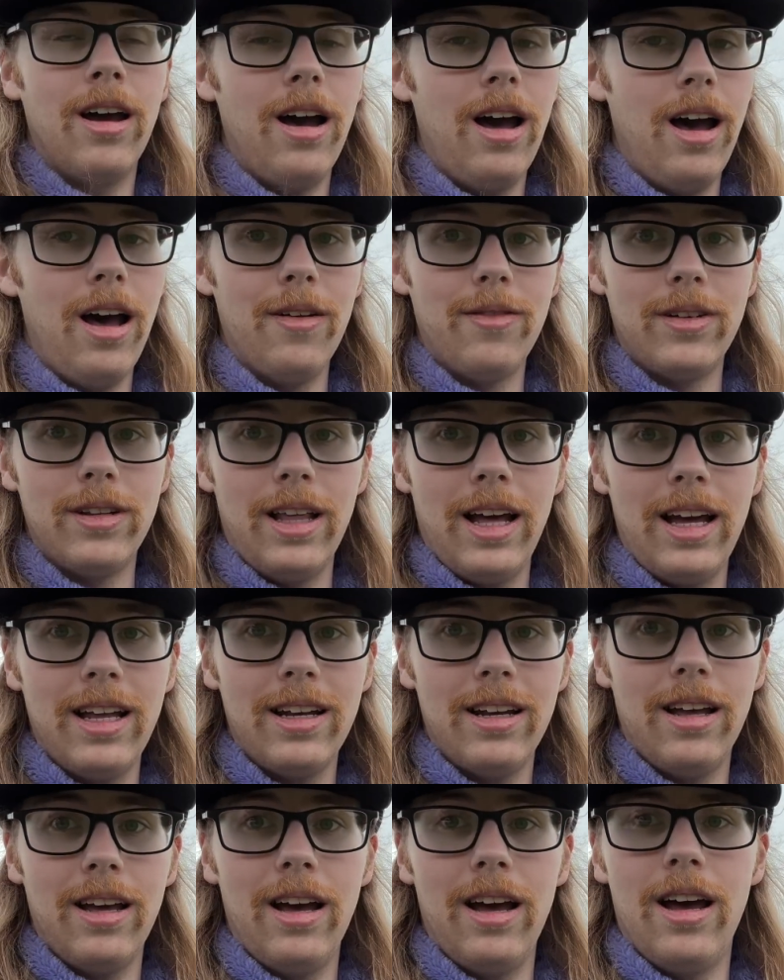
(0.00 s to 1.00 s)
After that,
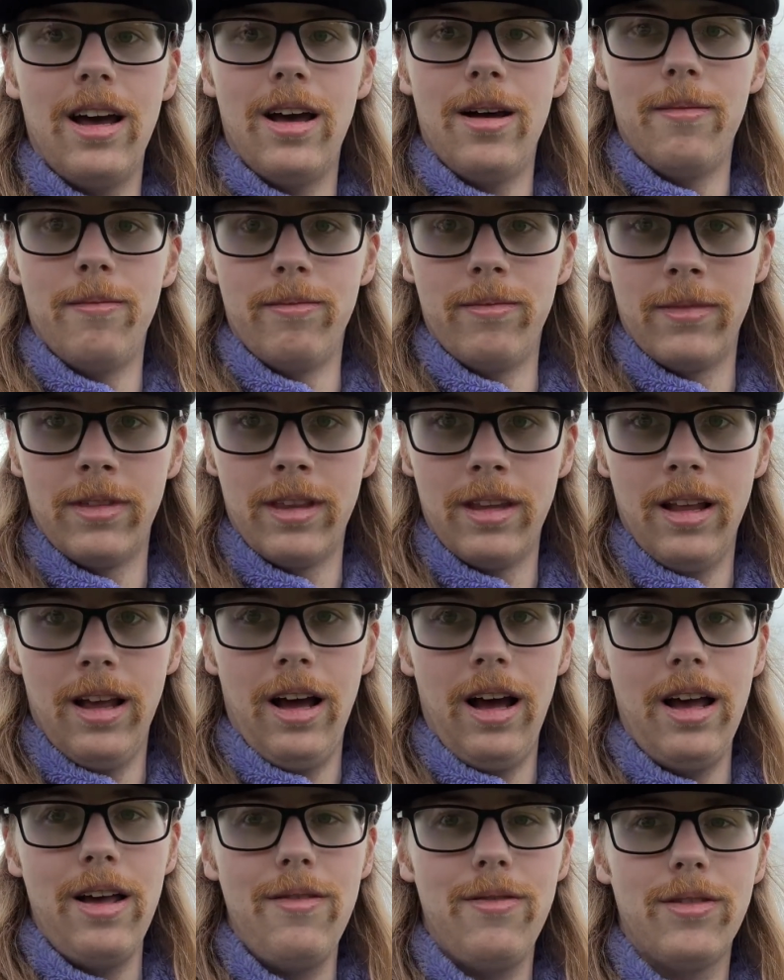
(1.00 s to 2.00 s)

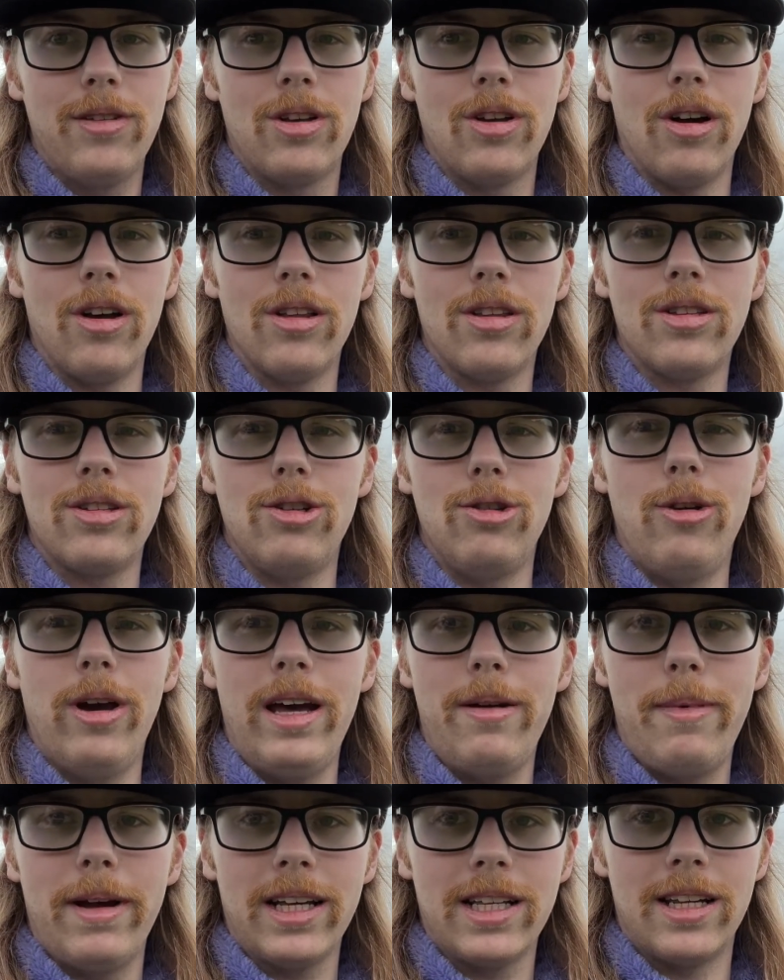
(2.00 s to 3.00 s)
I've got to
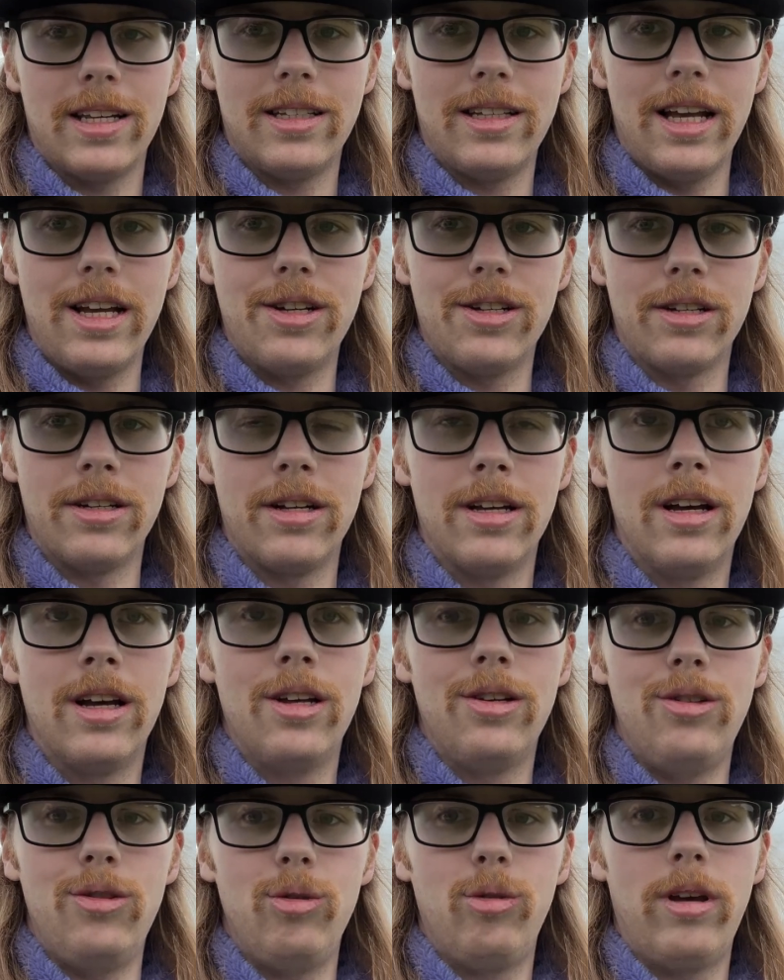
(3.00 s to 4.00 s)
head back to the station
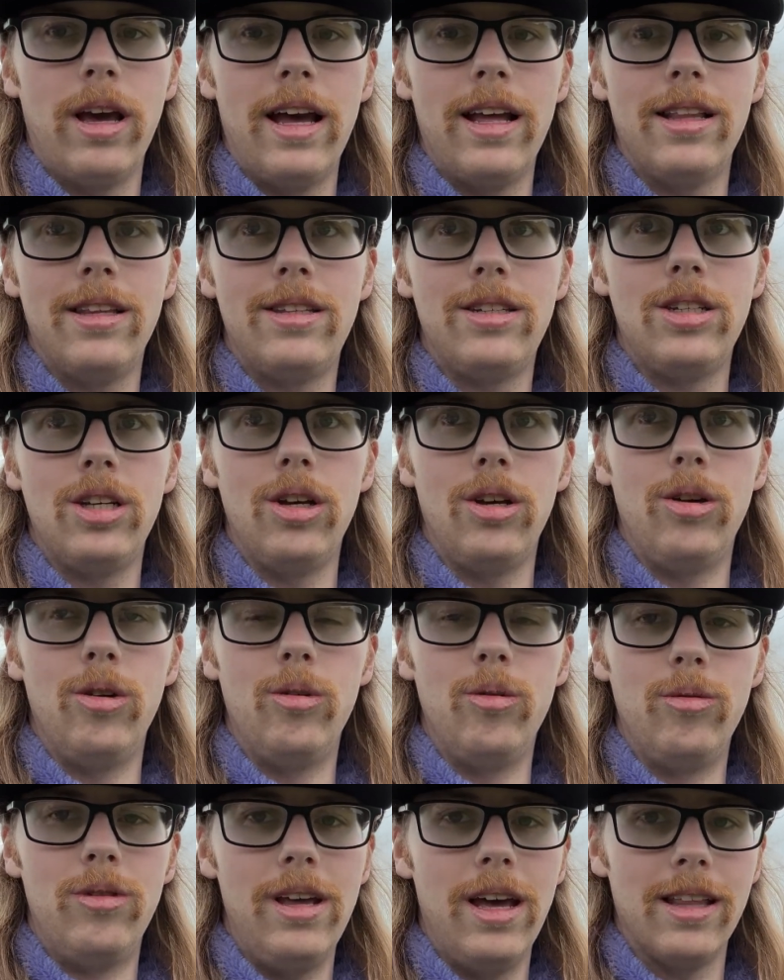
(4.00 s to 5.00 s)
to get
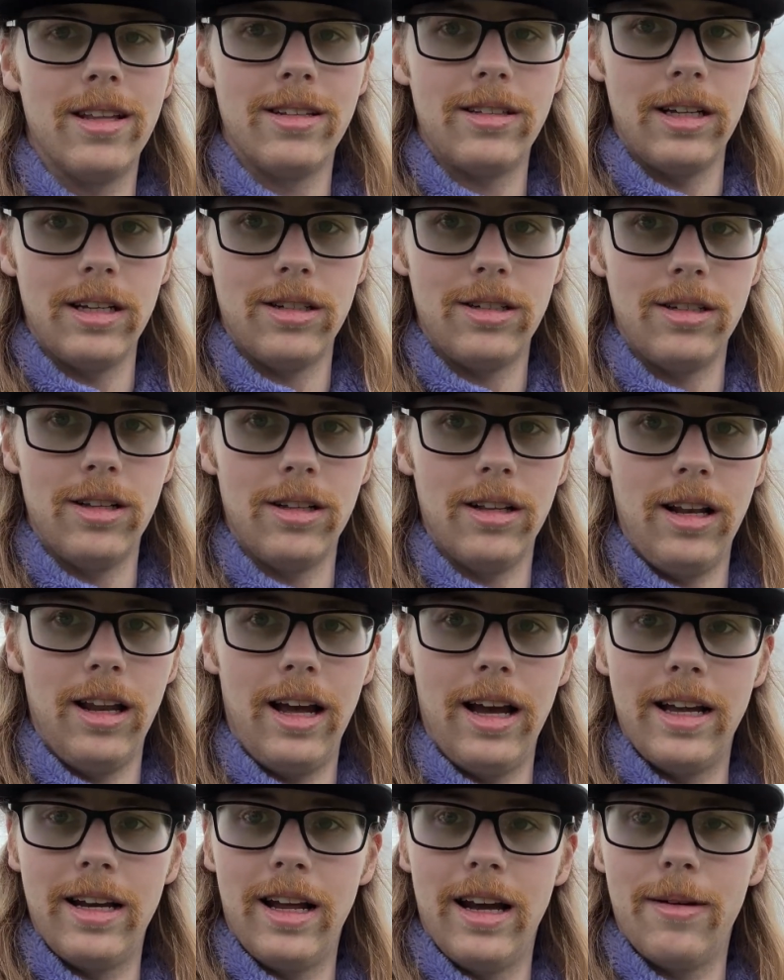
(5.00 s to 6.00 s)
to the other stations on the
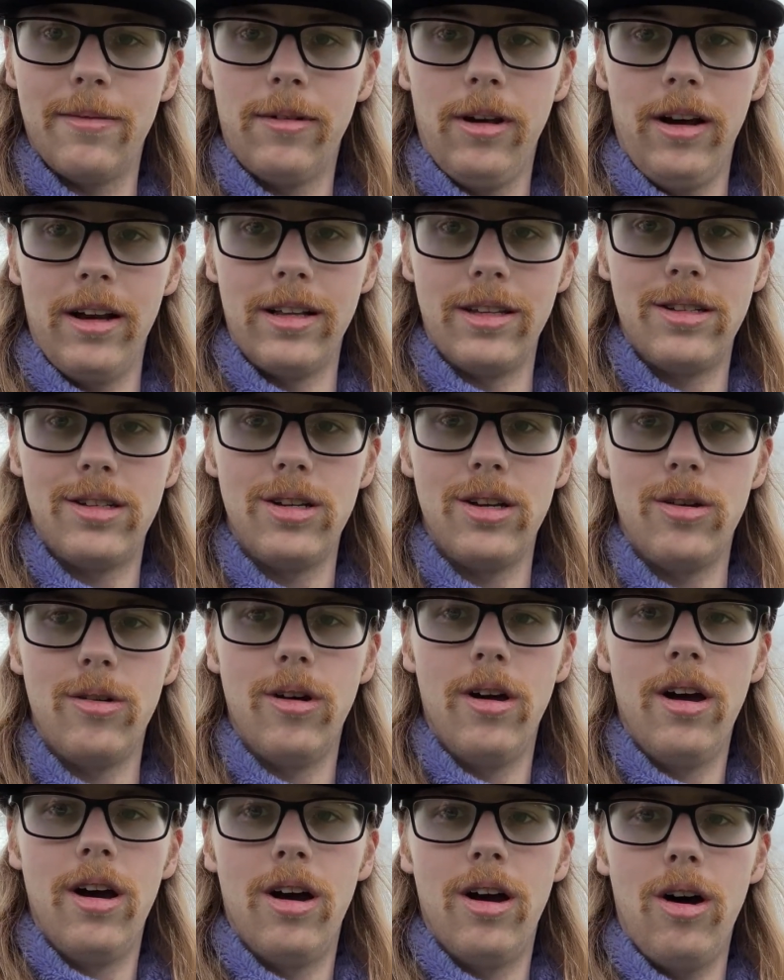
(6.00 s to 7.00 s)
line. I'm going to
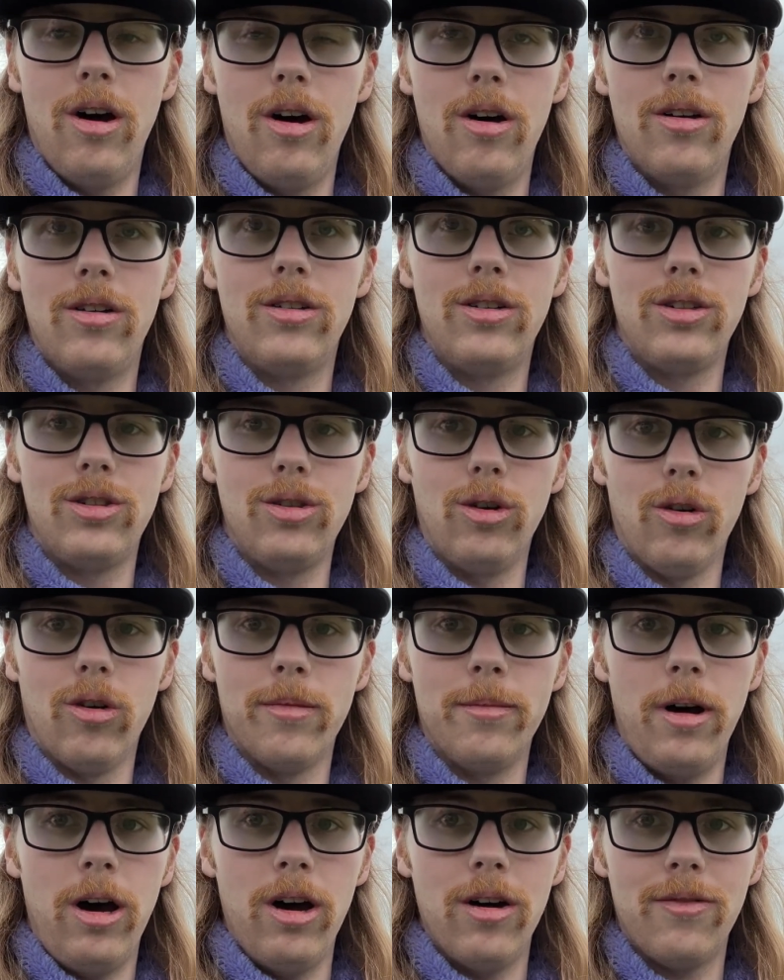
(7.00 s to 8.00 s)

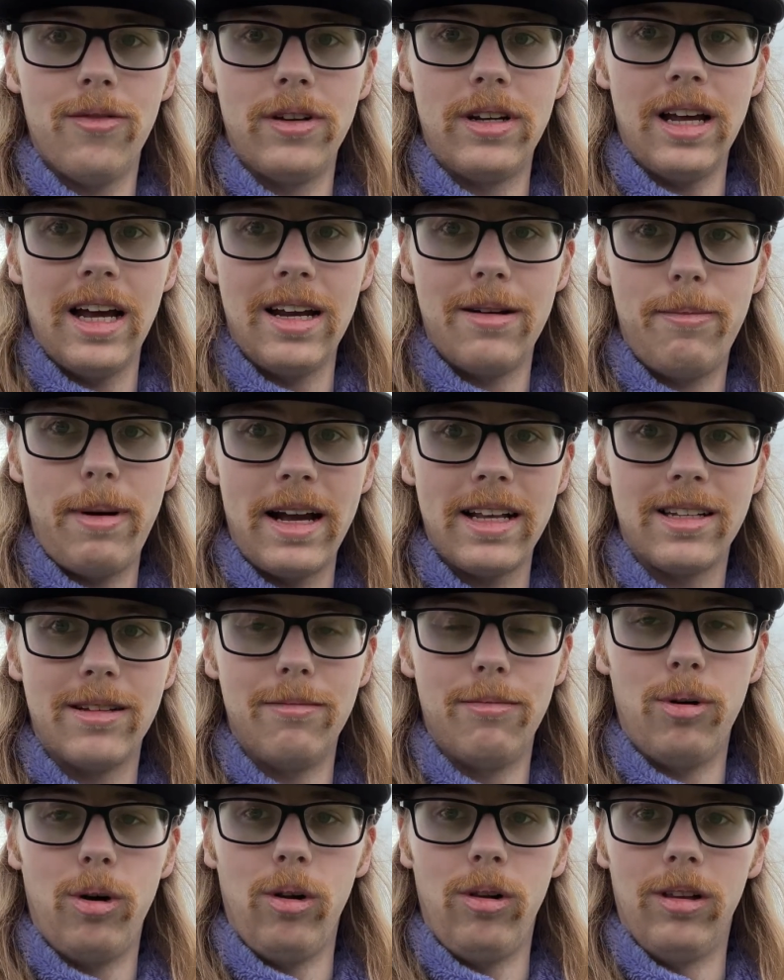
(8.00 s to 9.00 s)
Shoreham, Otford and Batten
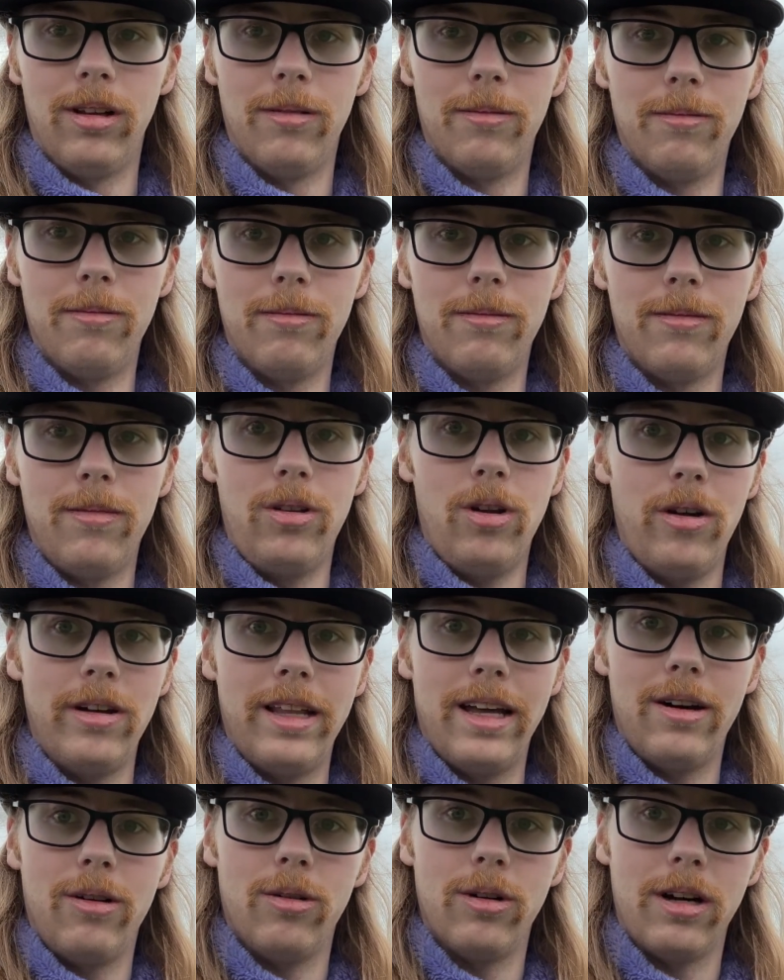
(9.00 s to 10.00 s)
Ball. Not in
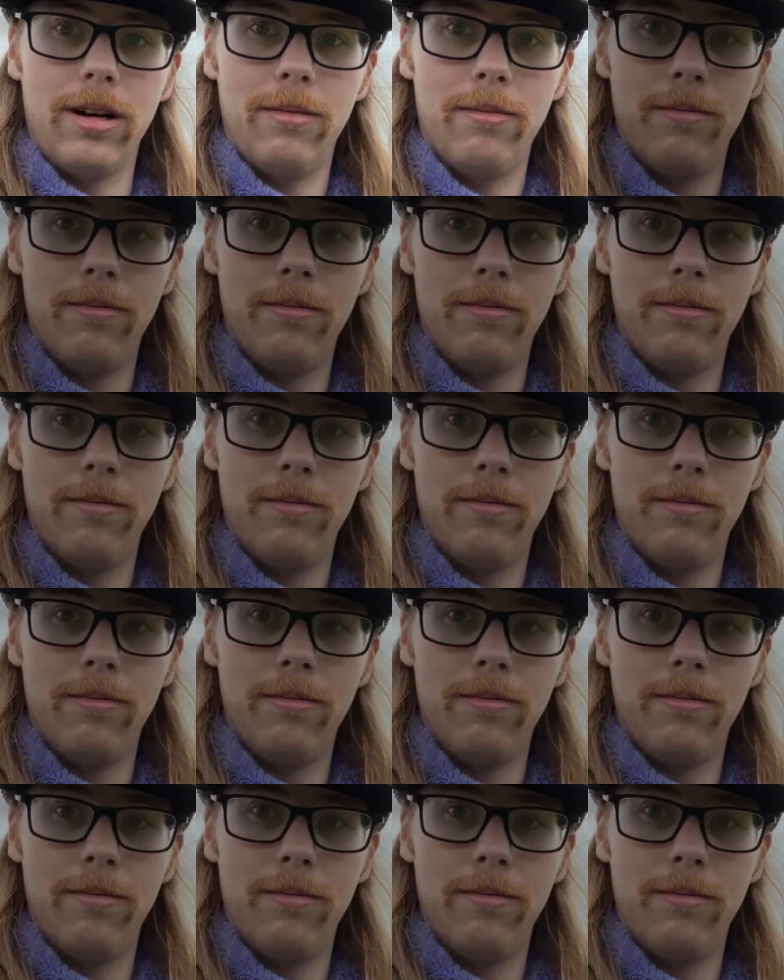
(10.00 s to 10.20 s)
that order.